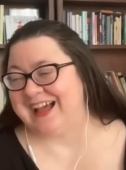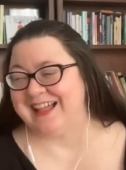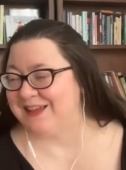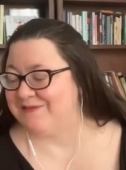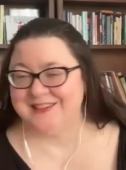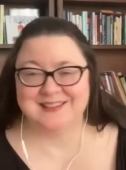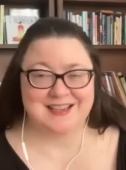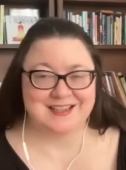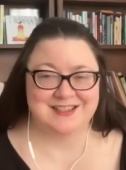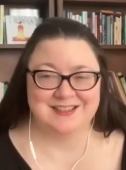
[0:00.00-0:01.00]
I love these
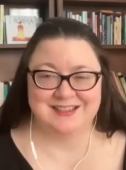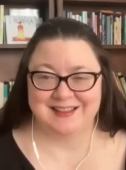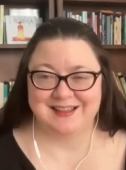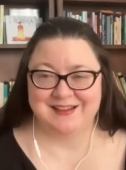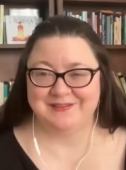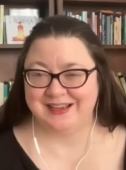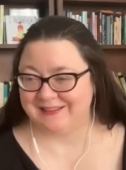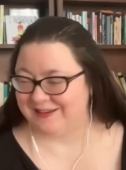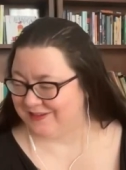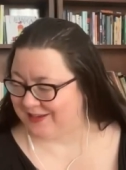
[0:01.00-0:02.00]
sessions. I loved I
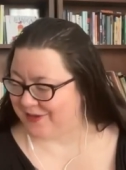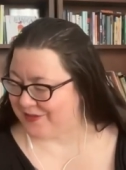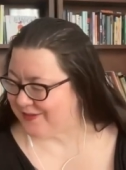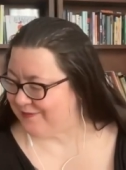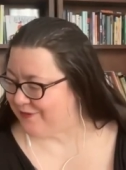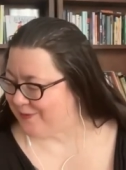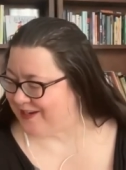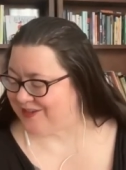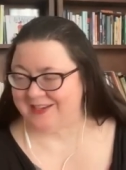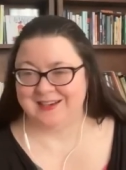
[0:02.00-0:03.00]
love to give all this
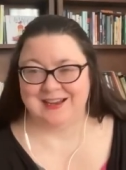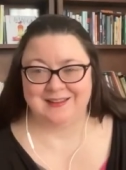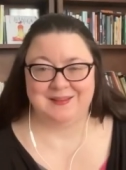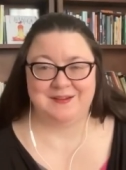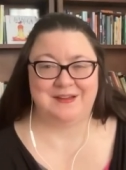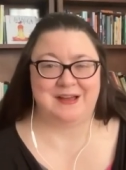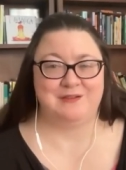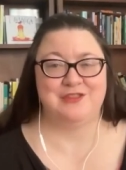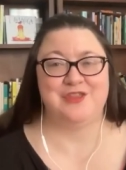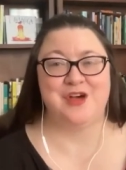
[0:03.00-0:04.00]
information. I love
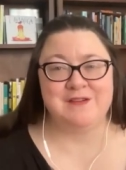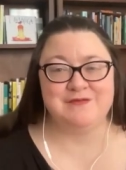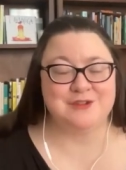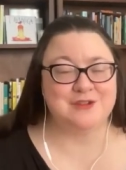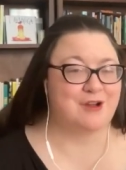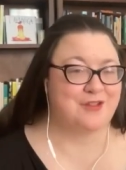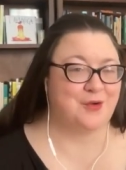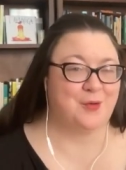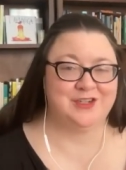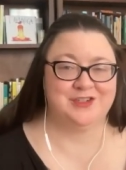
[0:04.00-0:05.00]
how thoughtful all the
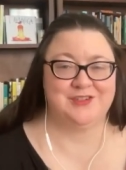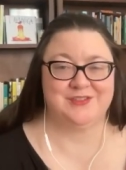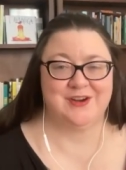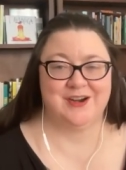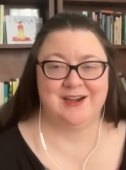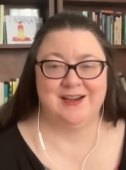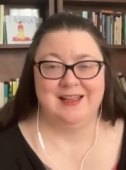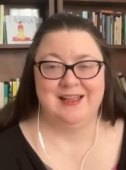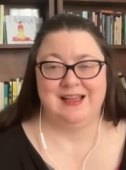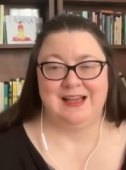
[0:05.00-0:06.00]
questions are.
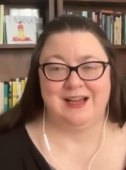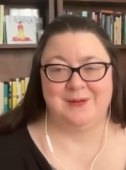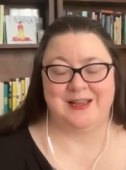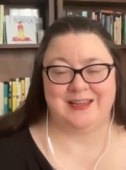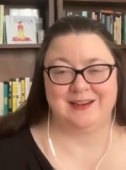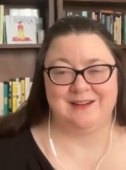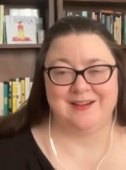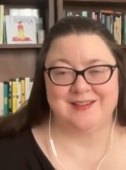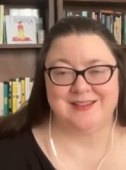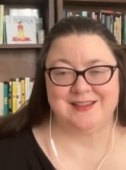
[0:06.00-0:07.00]
Um, I can
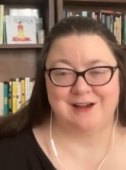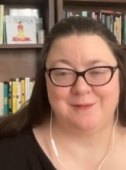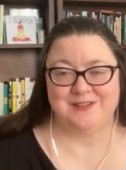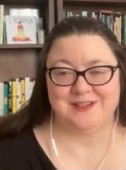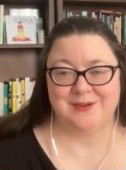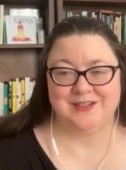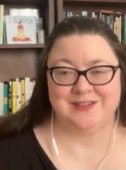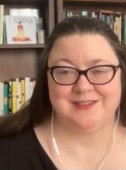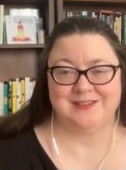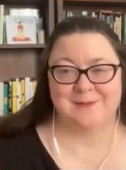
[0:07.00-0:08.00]
already see comments and
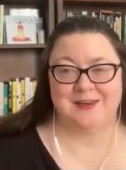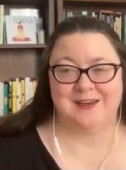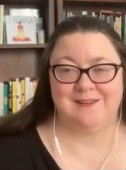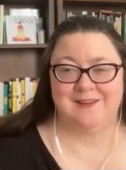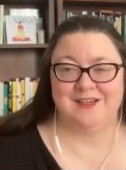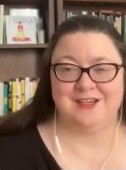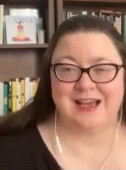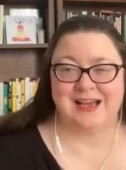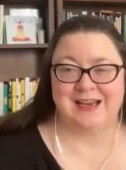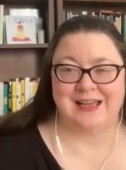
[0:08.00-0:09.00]
questions coming in in the
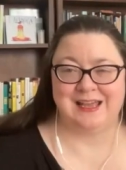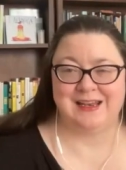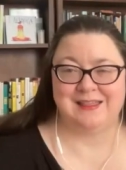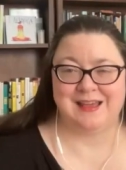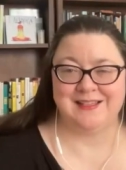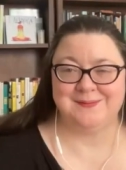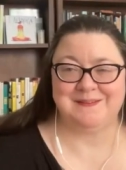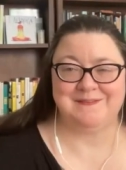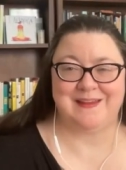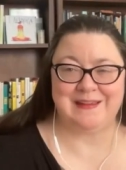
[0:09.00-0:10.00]
chat, and that's
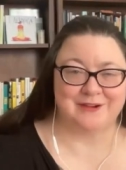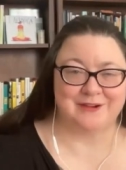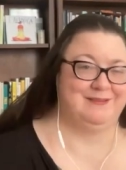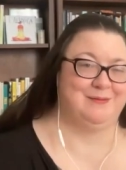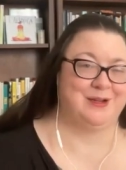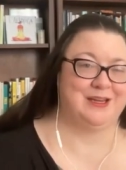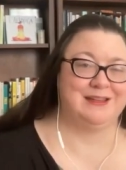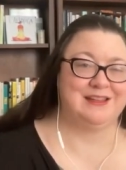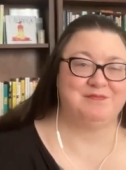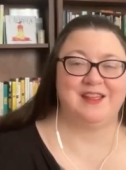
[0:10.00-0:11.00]
my favorite. We're going to
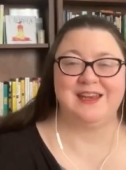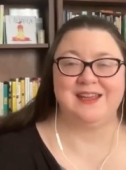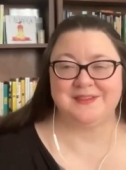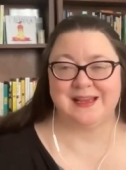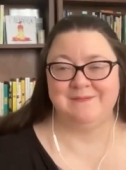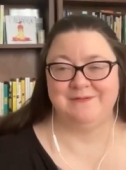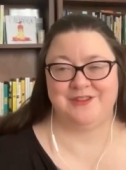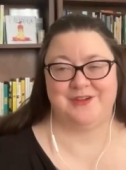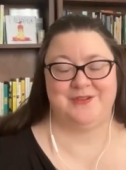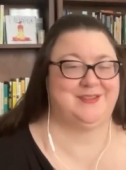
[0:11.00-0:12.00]
leave plenty of time for
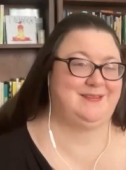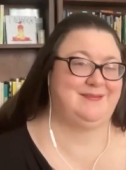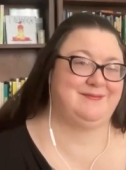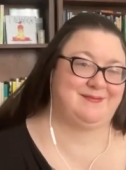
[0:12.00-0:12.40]
those.